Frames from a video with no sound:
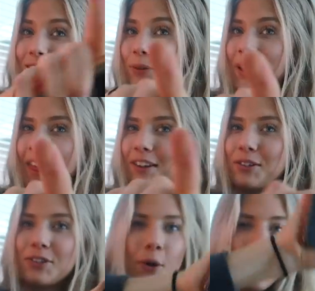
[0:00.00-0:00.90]
So yeah,
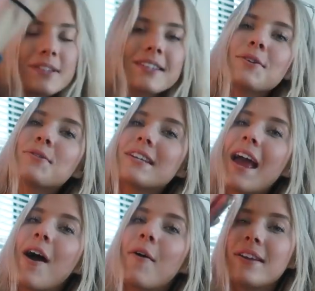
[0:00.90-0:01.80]
there's no excuse
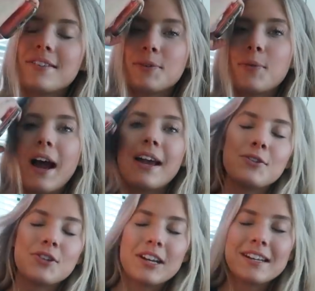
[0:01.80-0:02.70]
now as to why
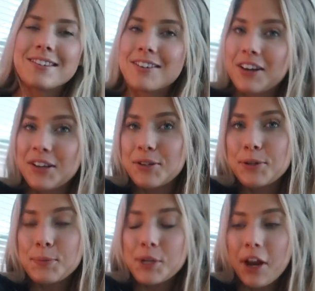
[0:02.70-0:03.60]
you shouldn't start a
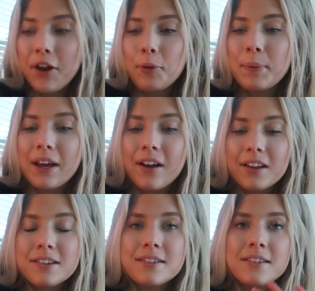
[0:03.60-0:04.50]
YouTube channel,
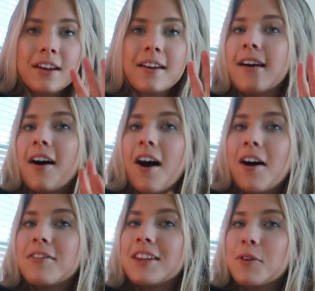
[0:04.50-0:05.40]
because
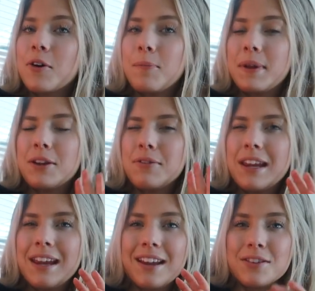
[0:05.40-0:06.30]
all the equipment you
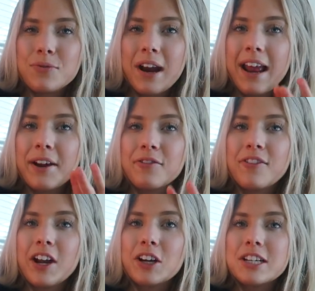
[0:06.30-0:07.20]
need is right at your
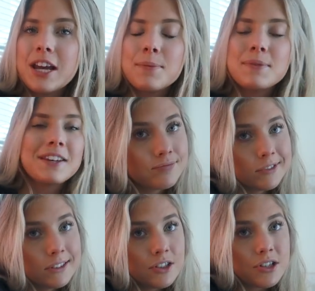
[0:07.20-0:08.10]
fingertips.
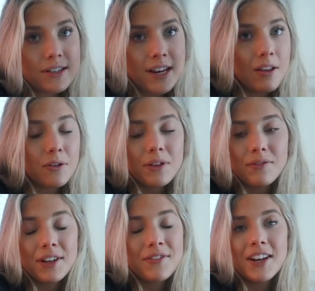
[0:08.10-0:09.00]
Just download the
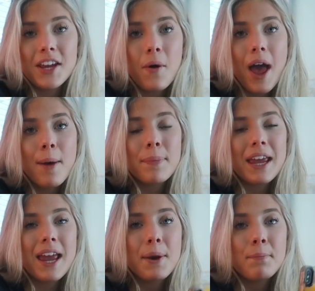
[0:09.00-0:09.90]
Vita Video
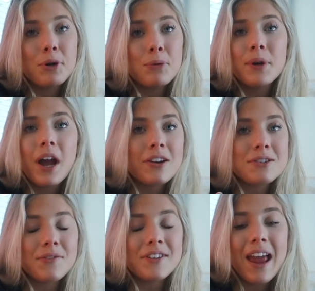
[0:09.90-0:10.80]
app and boom, you got
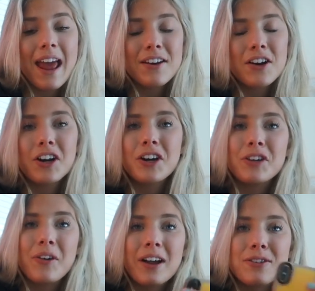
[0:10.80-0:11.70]
yourself an editor,
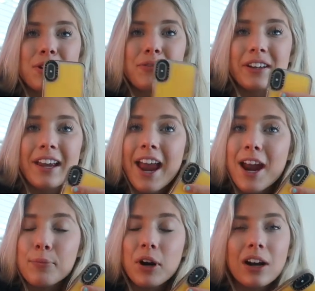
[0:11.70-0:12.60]
you got yourself a
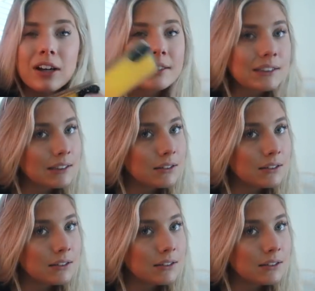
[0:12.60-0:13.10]
camera.